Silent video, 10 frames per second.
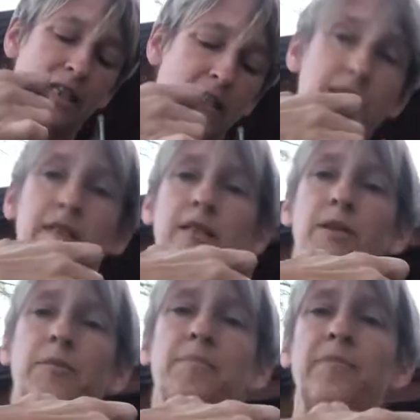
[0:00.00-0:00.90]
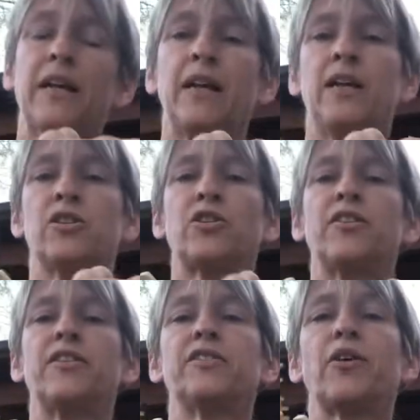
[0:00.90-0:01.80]
this. So
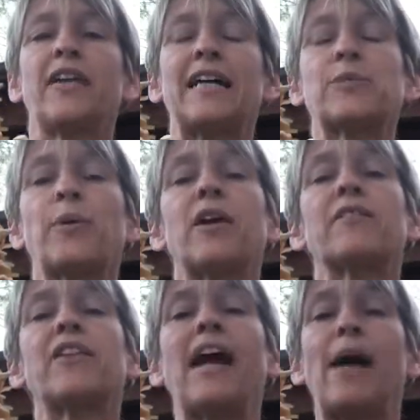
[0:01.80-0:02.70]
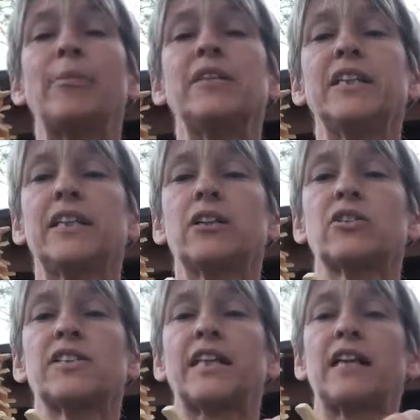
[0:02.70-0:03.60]
that's part of the appendicular
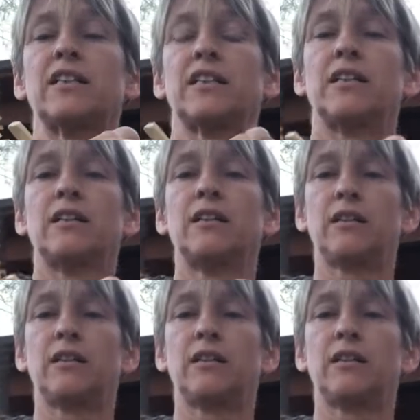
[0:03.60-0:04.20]
skeleton.